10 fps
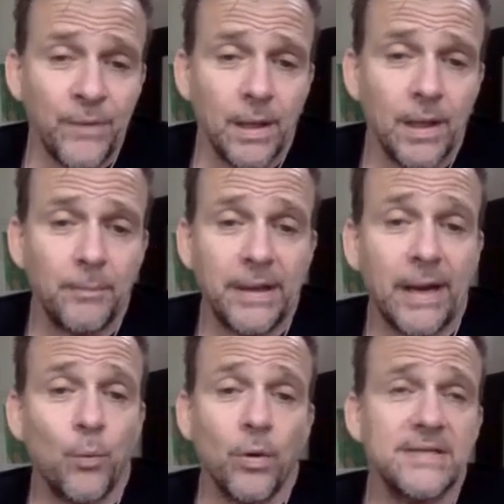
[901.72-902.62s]
um, and I
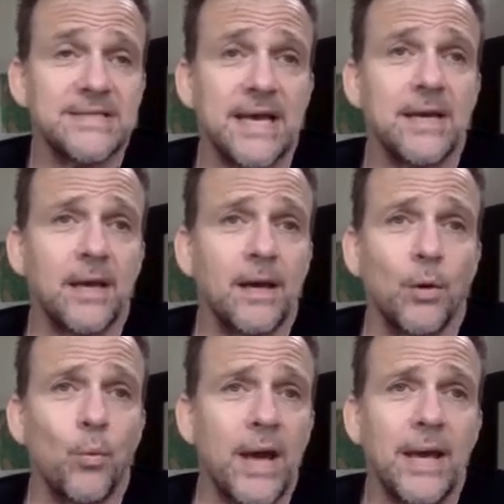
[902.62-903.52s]
don't want to take
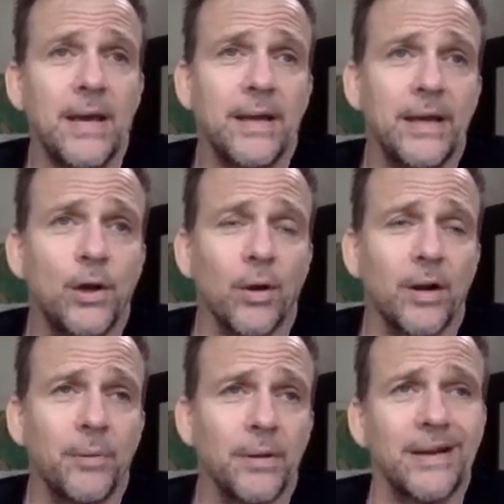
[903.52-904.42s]
away any
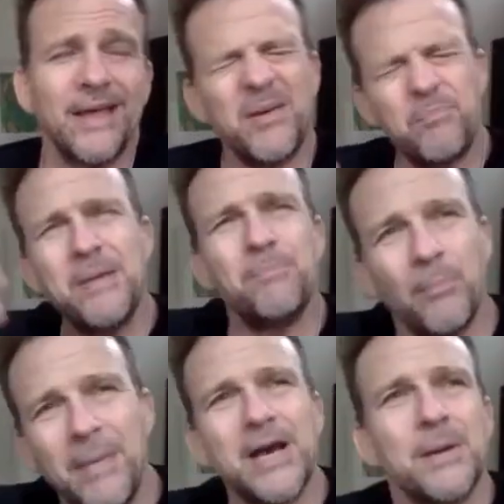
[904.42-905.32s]
credibility. I think people
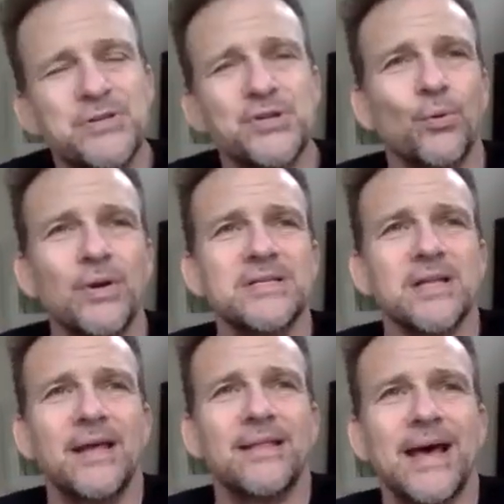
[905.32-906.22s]
make up stories
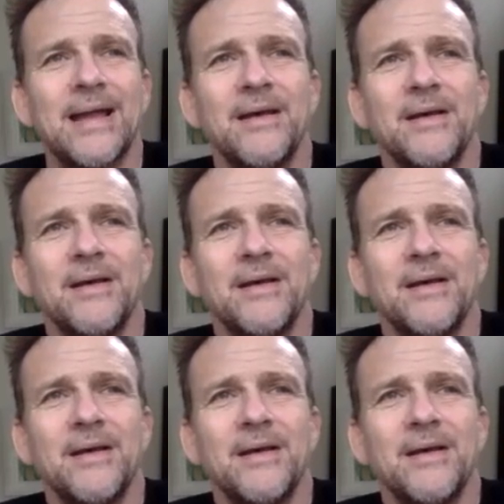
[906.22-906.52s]
like that